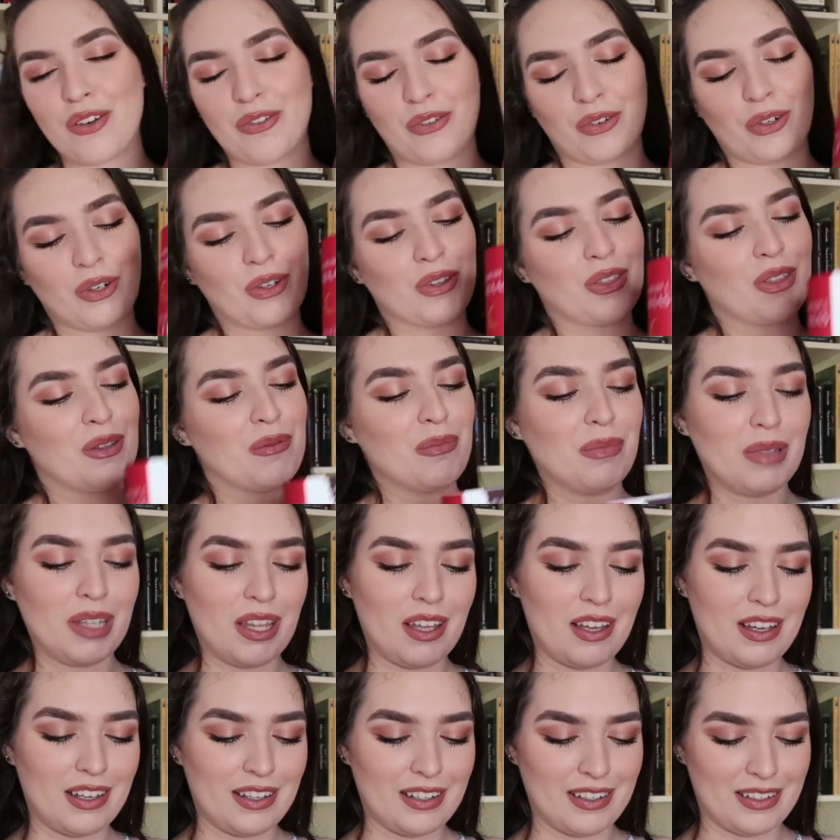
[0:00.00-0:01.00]
of Earth and
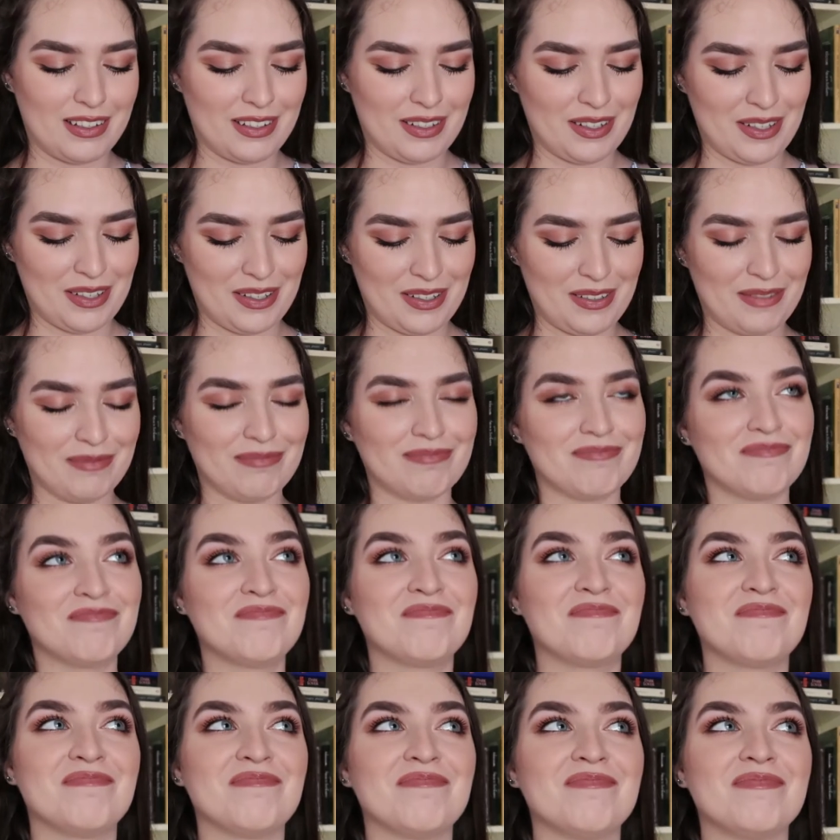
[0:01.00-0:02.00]
Blood.
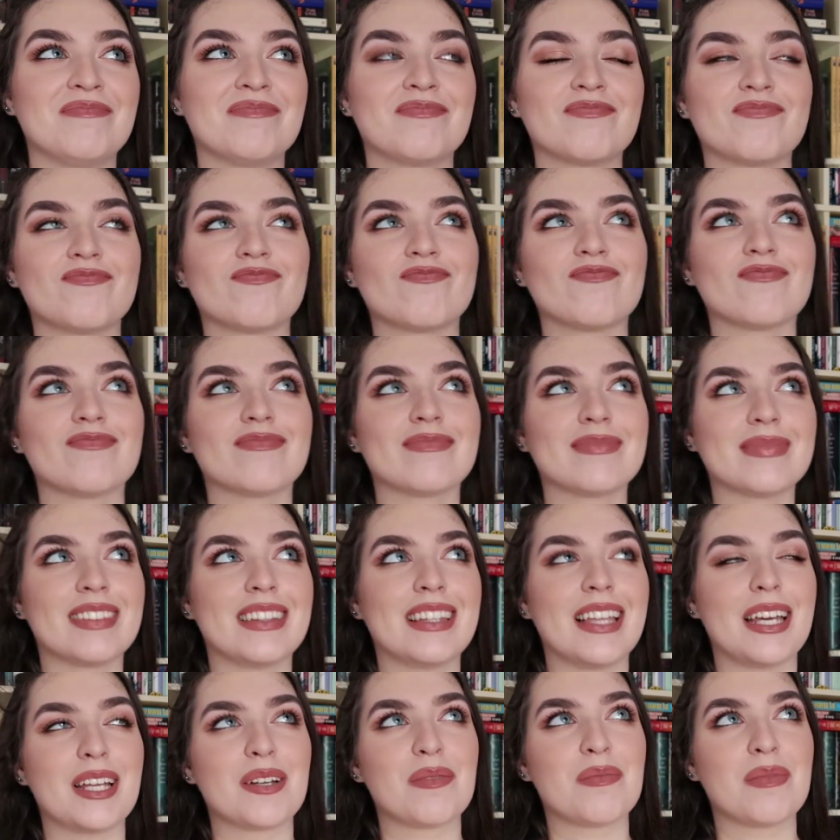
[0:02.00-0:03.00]

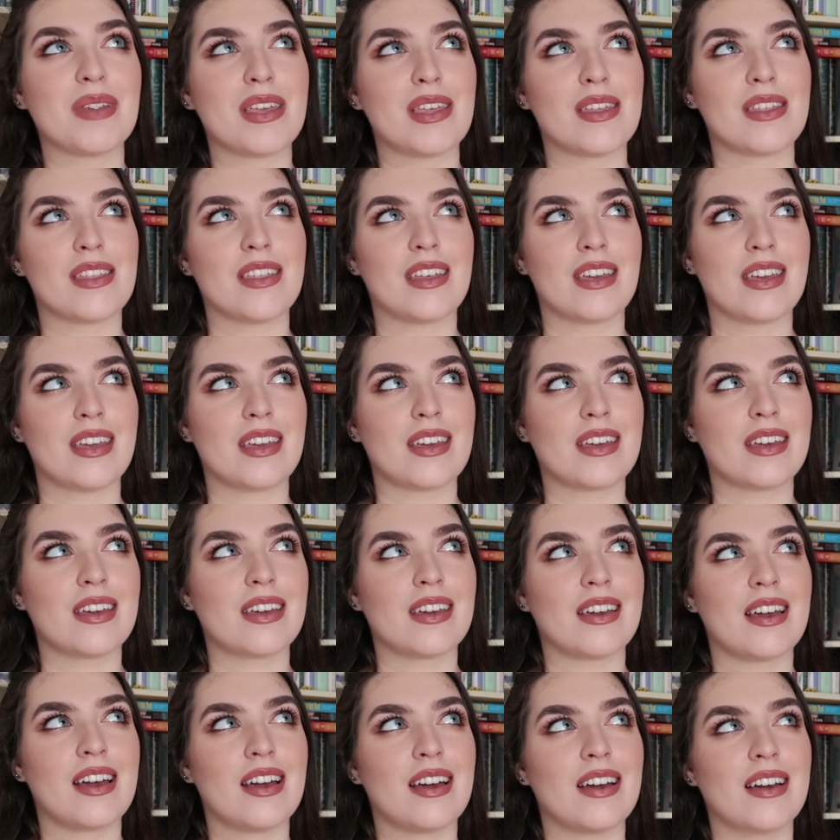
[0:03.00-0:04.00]
Let me think.